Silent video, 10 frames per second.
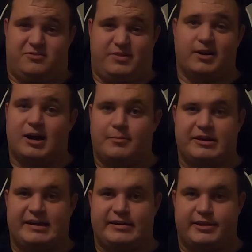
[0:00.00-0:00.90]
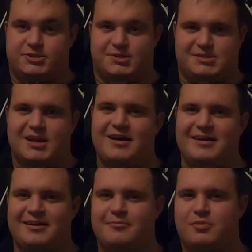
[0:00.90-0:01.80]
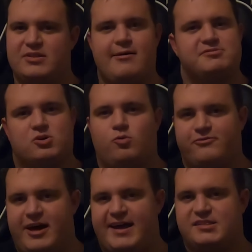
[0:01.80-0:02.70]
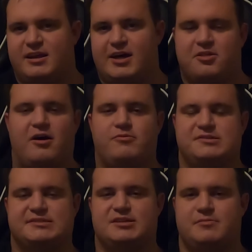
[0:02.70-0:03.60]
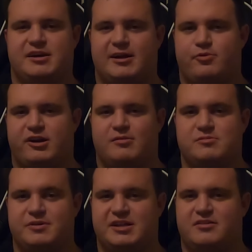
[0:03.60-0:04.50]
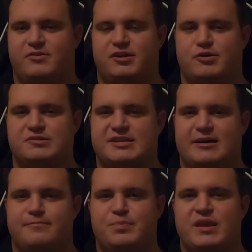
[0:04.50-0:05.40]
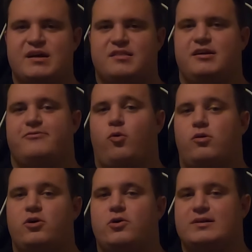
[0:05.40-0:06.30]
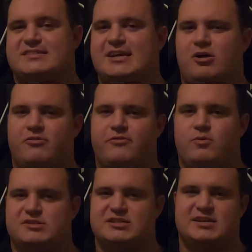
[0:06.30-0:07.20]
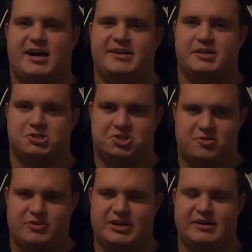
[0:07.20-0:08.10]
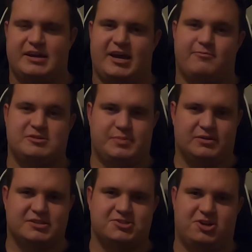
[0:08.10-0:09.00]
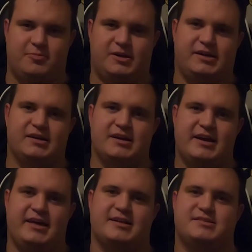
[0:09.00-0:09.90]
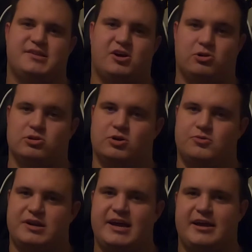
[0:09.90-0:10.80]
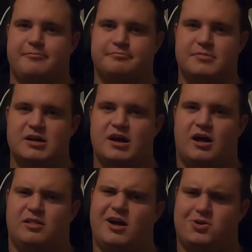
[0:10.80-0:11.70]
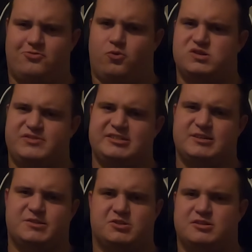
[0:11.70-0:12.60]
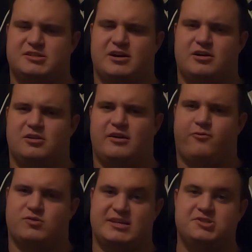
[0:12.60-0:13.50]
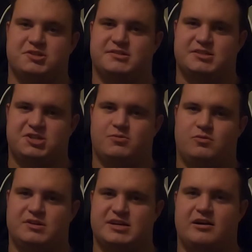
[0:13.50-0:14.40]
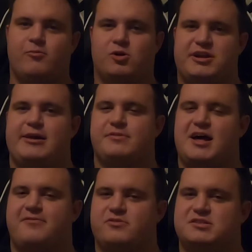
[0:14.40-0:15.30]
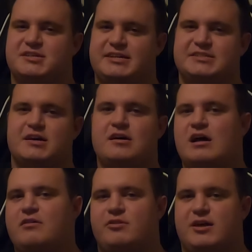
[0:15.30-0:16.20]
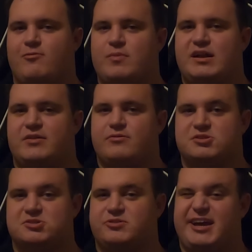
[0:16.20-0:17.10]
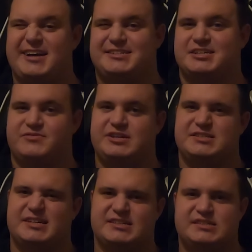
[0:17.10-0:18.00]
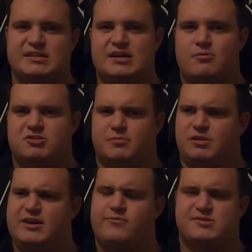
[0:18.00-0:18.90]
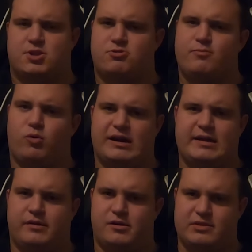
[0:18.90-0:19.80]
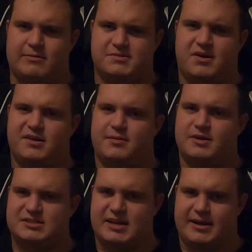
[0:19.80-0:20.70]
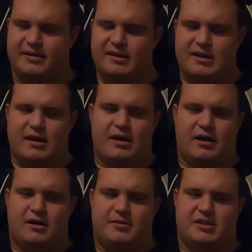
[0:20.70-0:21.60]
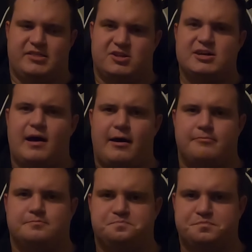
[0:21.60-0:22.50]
they're very complicated engines. But that was a cool fact that I thought was something I bring up to begin the video, is that the 4.0 itself was designed in Germany and was built in Germany, hence the Cologne name. A lot of Ford's V6s in this era, a lot of Ford's engines in general in this era were named after the cities that they were made in. There was also the Essex V6, which I believe was the 3.8 liter that was found in the Mustang at the time,